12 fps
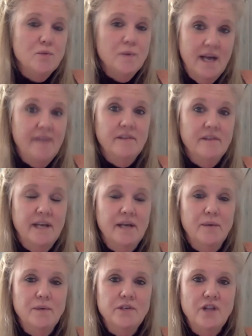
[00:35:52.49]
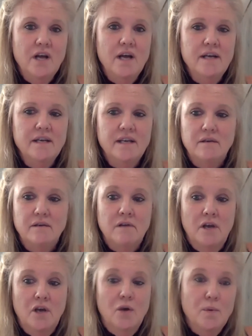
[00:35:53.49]
We have a language line, and
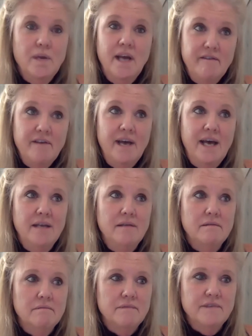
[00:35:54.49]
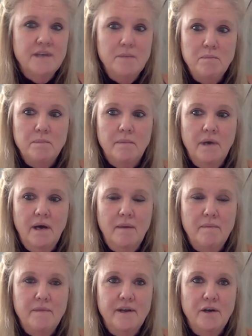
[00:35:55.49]
we have had some
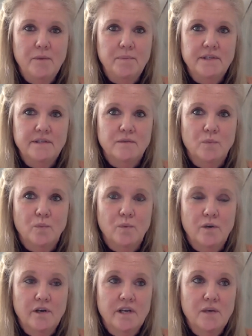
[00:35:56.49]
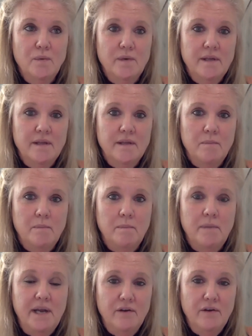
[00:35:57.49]
therapists working with
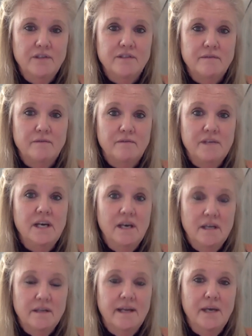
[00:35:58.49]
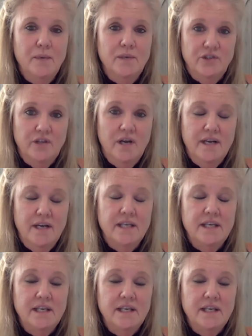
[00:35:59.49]
parents via a language line